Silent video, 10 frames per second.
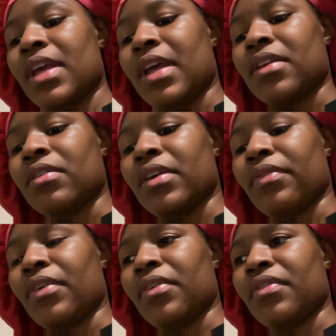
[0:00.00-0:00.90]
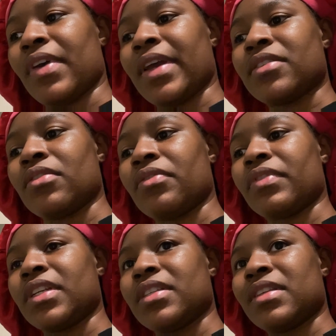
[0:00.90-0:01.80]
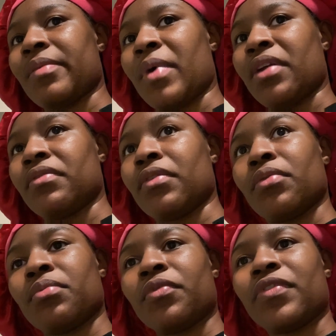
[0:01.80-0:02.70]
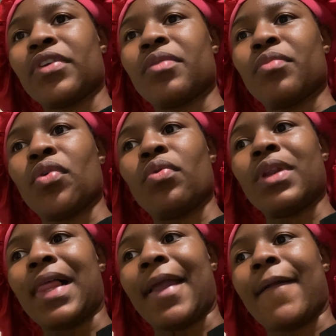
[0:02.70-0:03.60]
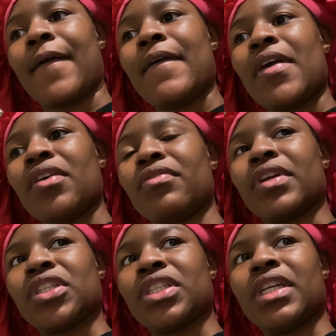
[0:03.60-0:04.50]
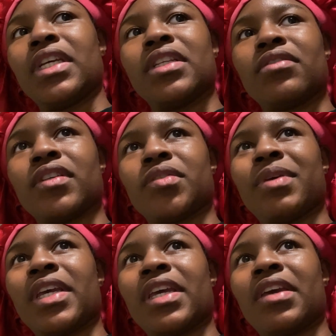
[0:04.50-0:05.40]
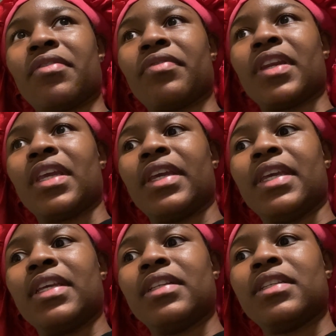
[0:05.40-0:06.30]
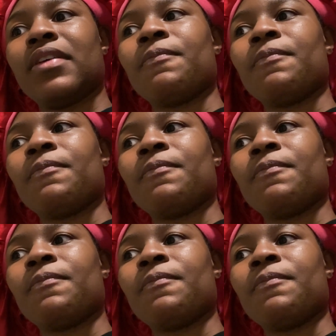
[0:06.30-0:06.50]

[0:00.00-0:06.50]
I know that for a fact, so I'm finna set my room for the mood, like, fresh sheets, fresh bed, and I'm gonna eat.